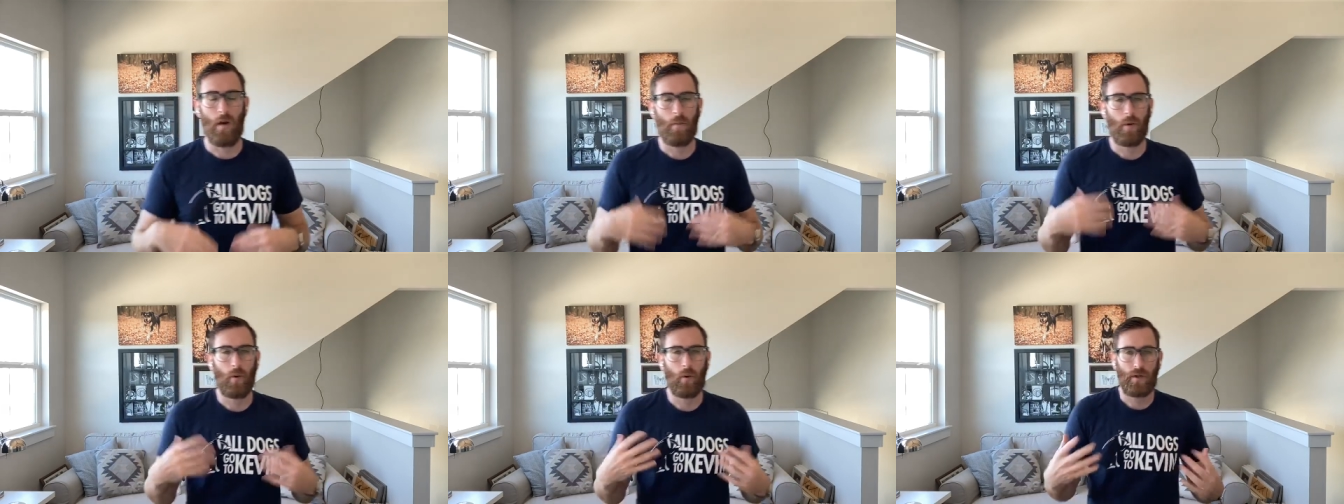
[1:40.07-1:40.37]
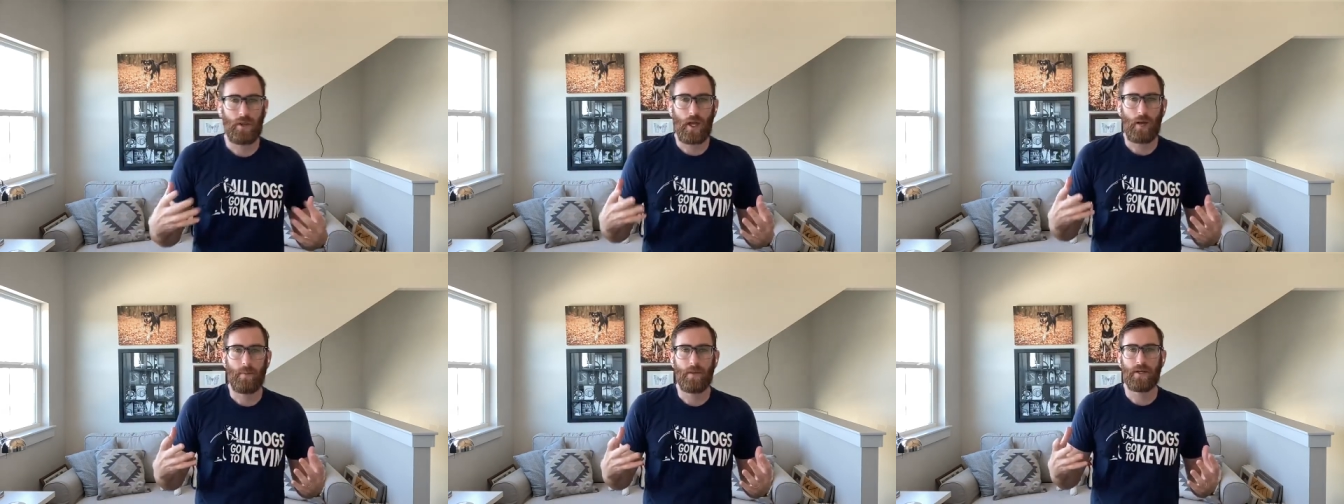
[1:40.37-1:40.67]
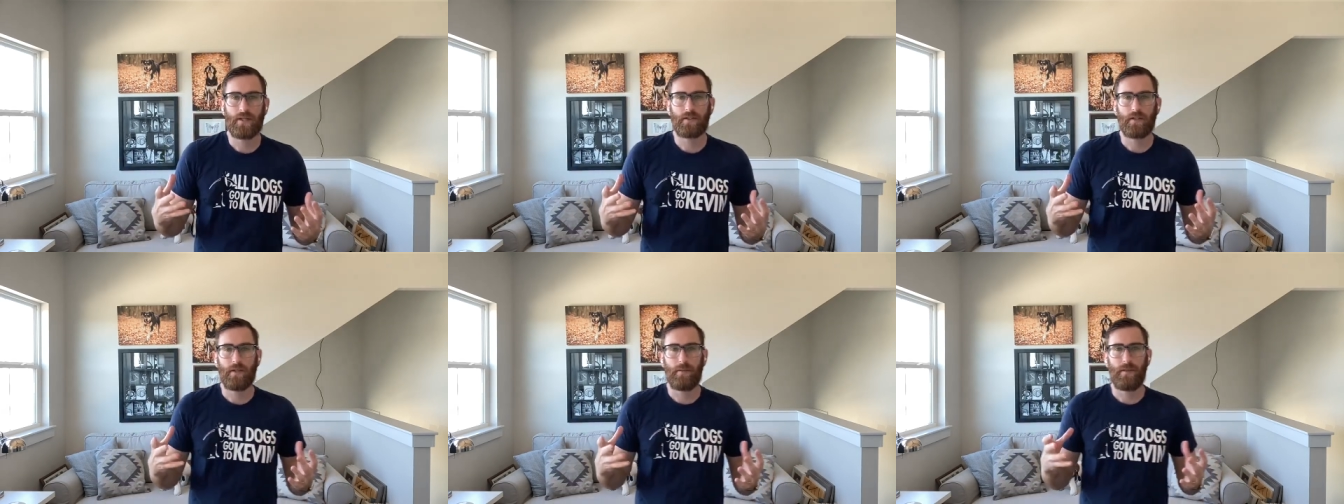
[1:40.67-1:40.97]
But what that
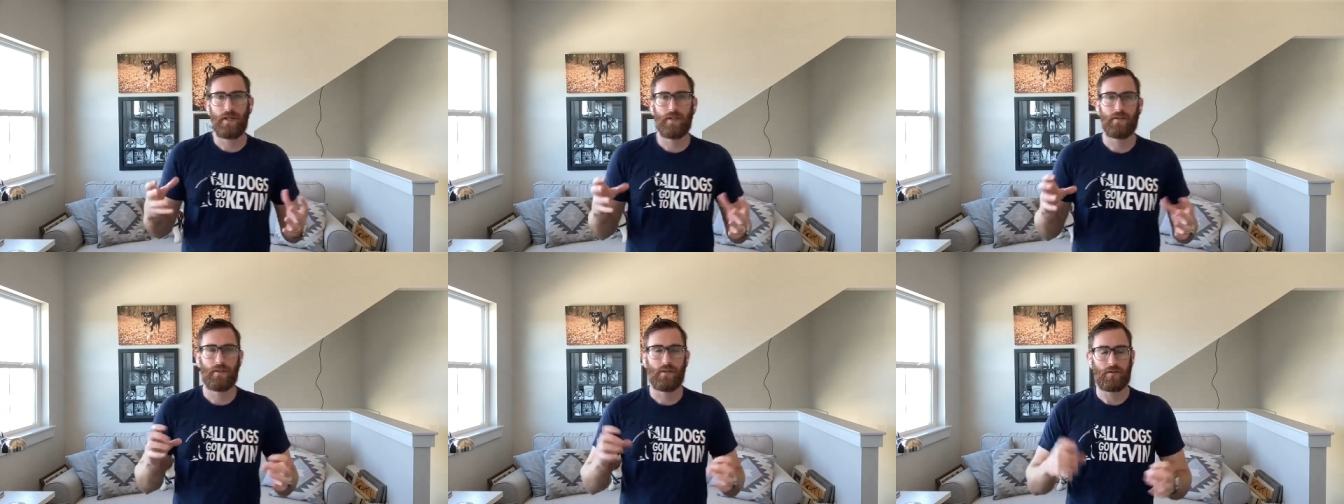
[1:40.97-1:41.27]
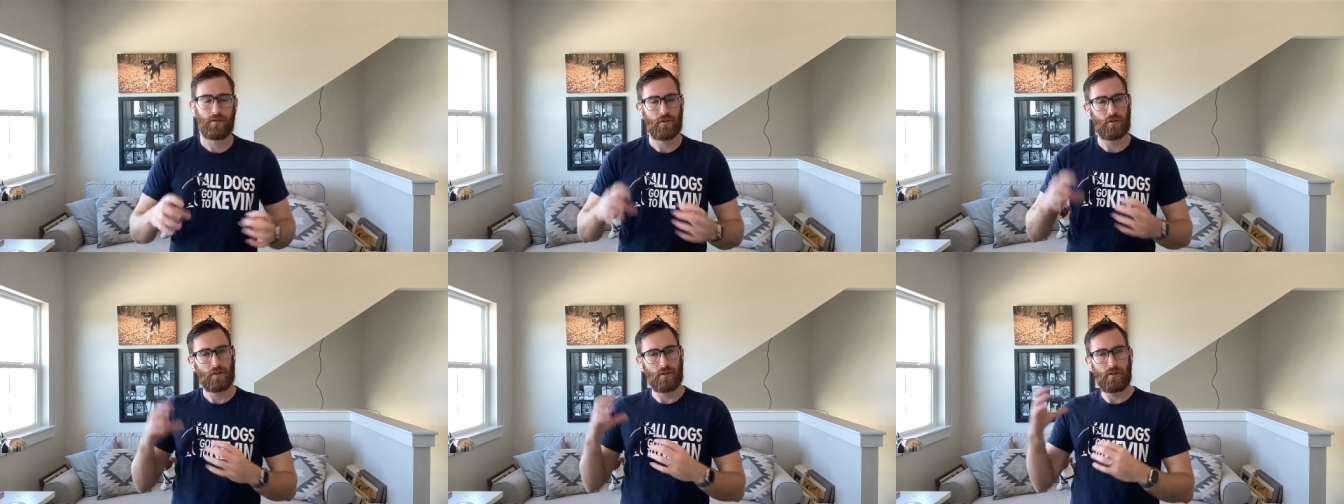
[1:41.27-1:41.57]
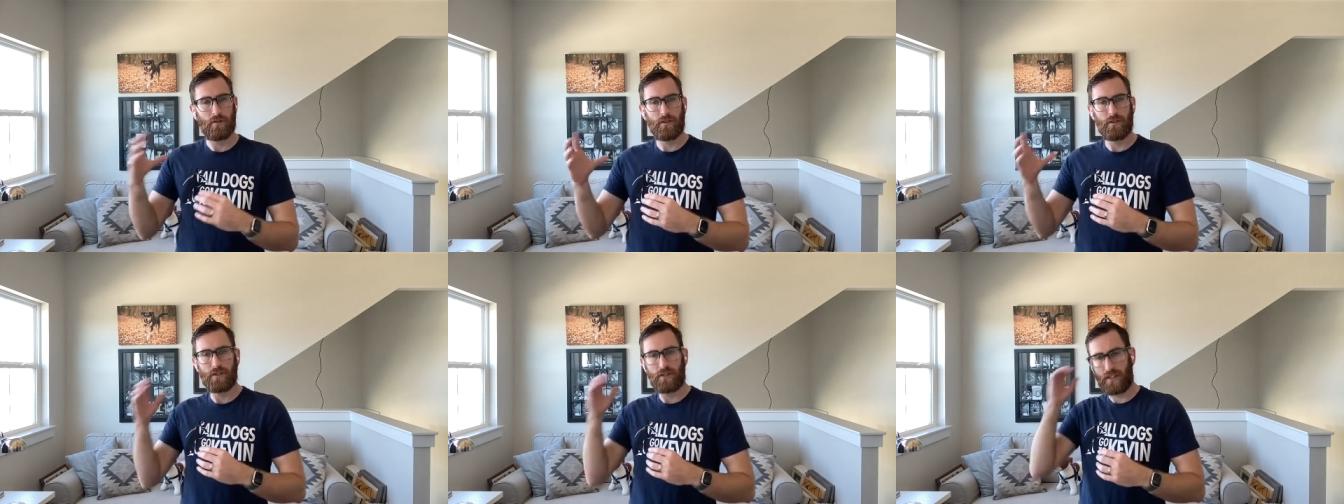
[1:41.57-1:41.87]
basically means is you
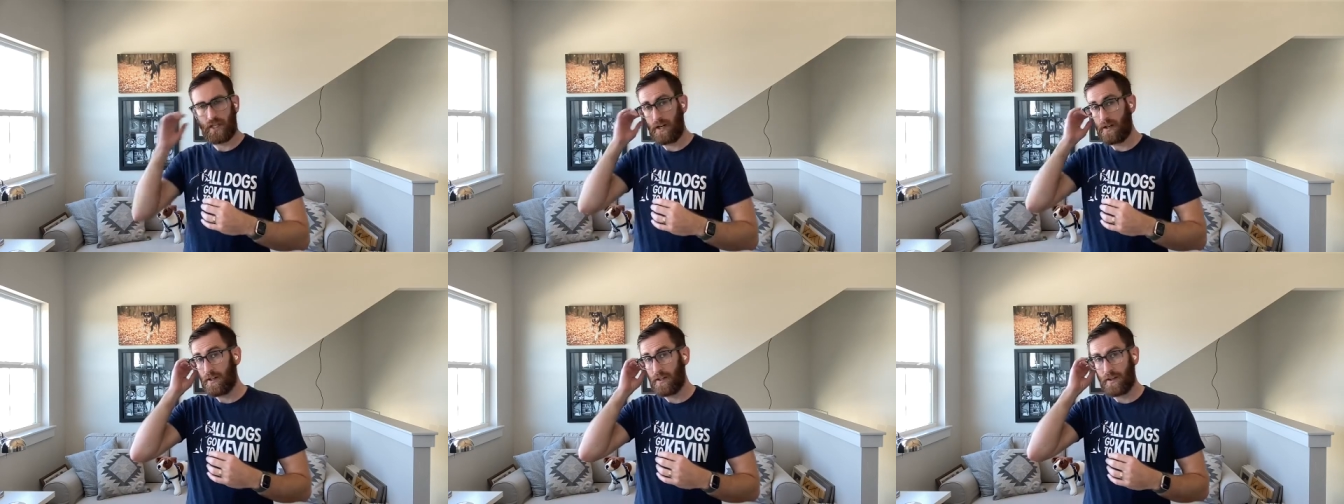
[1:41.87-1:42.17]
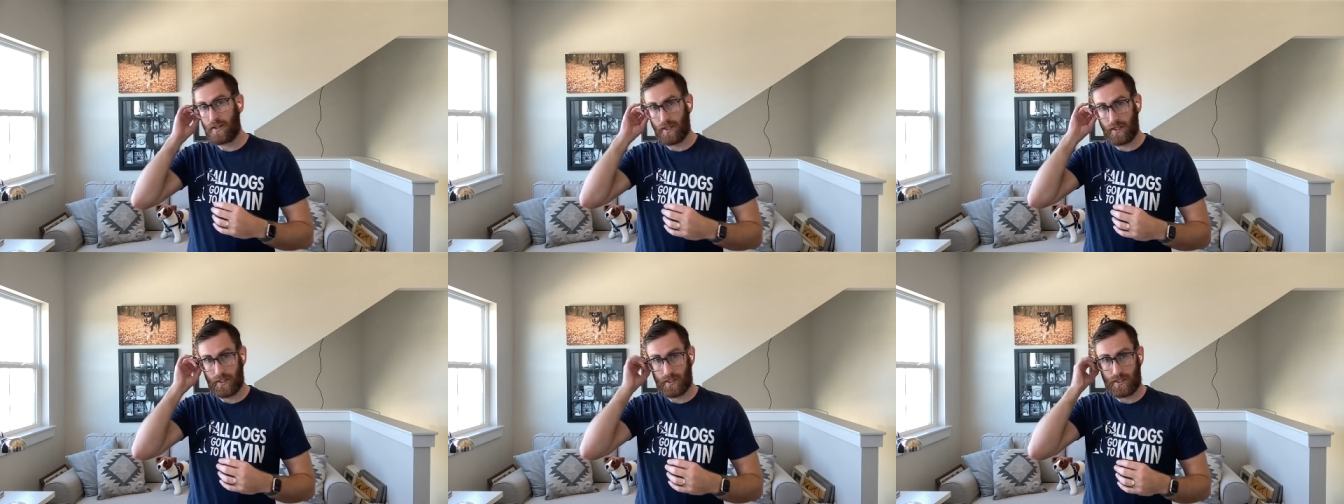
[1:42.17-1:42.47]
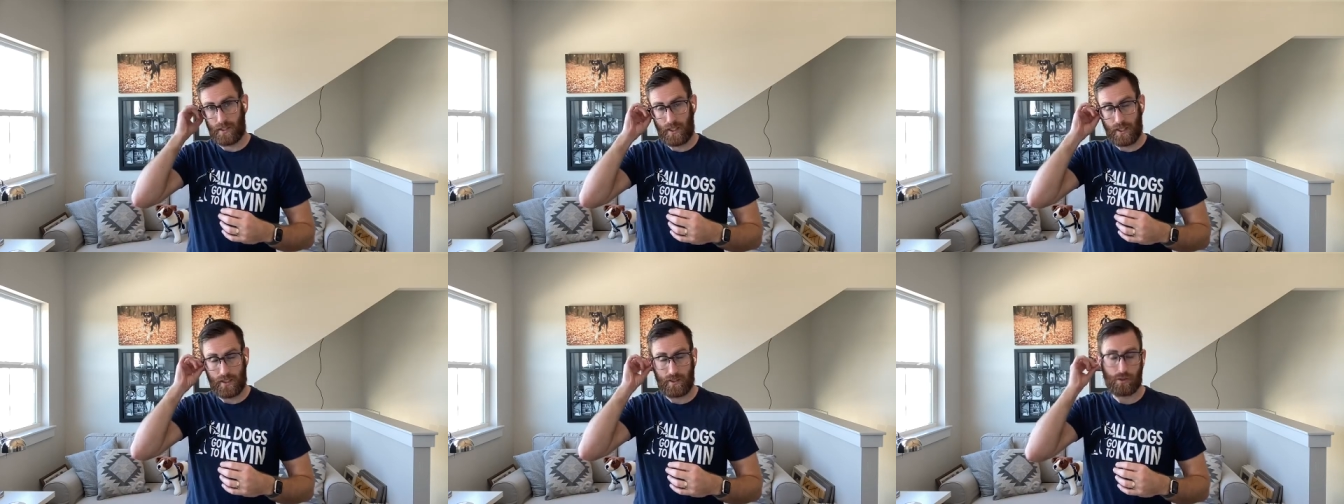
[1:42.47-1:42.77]
turn the scary
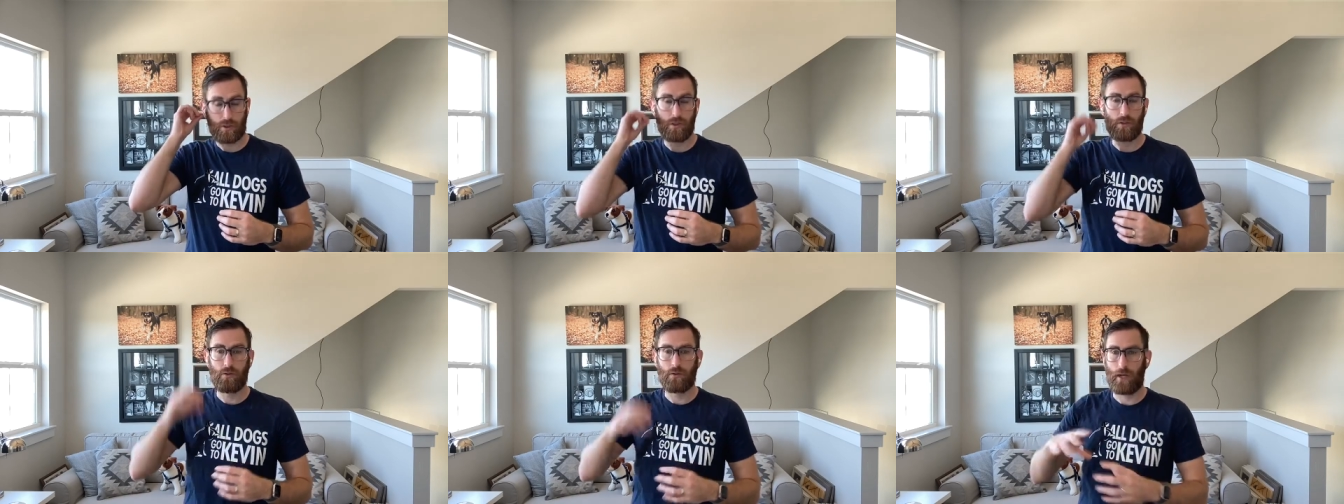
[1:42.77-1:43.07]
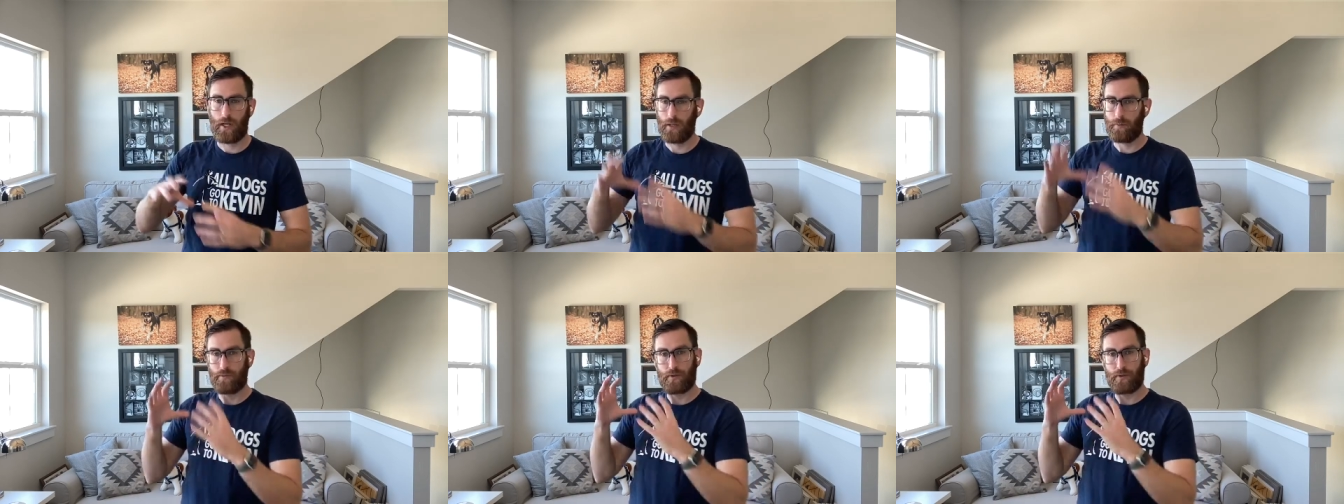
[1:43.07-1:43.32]
thing into a